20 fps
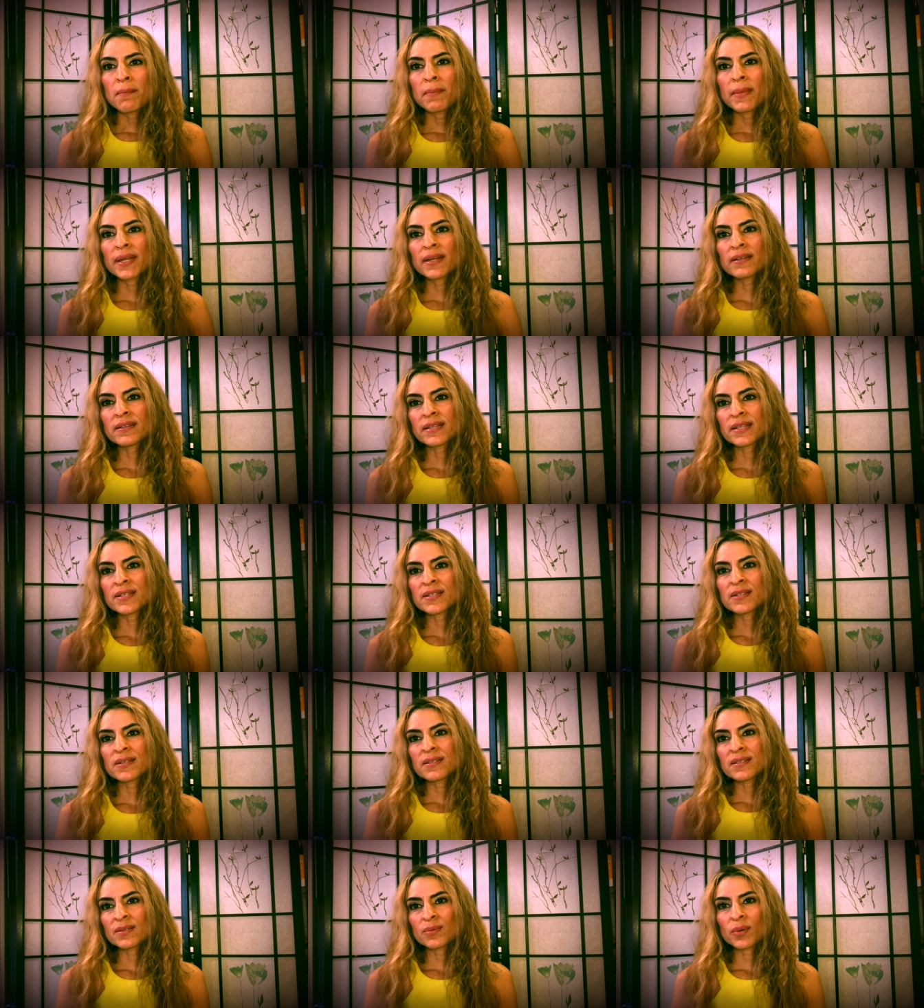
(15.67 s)

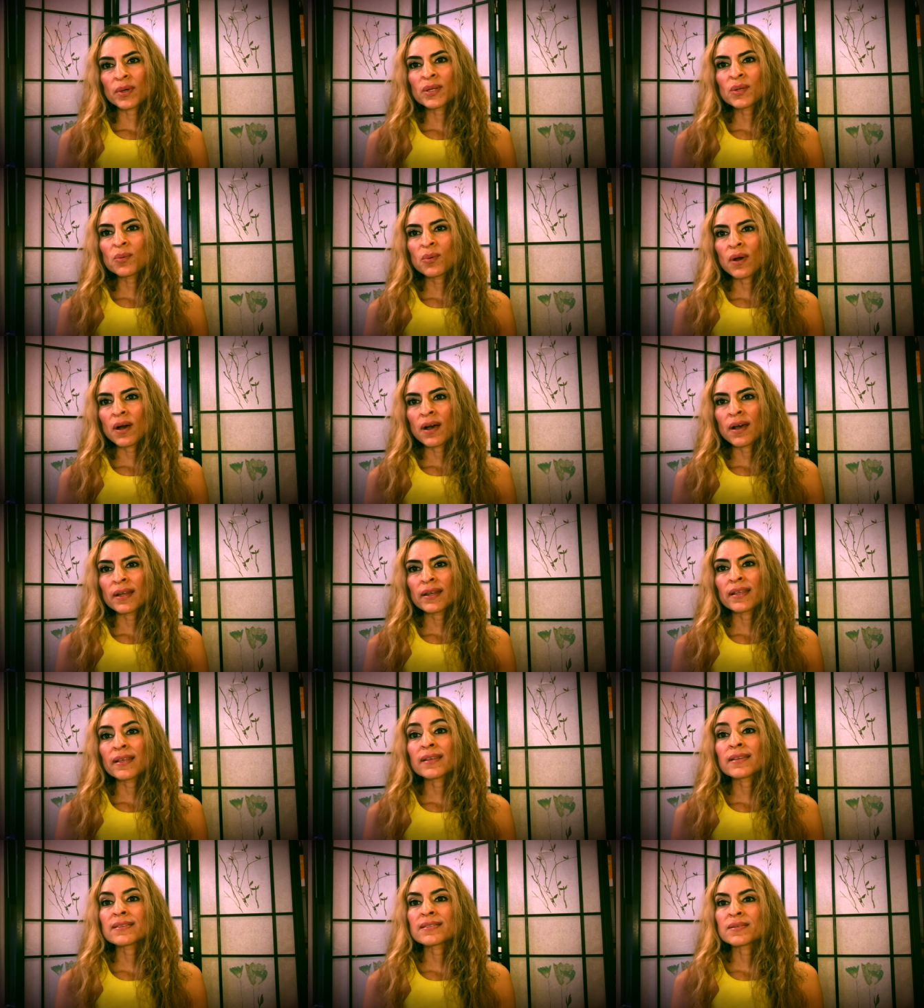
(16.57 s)
Meditations
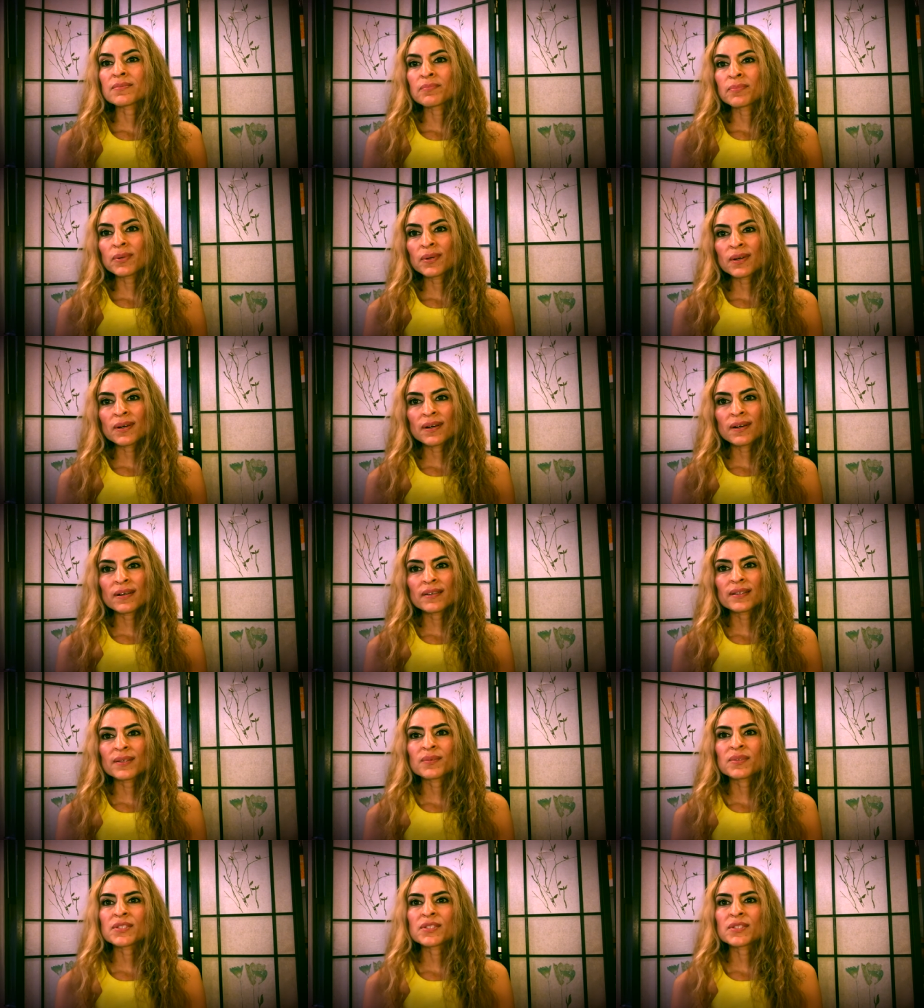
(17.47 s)
101 is a book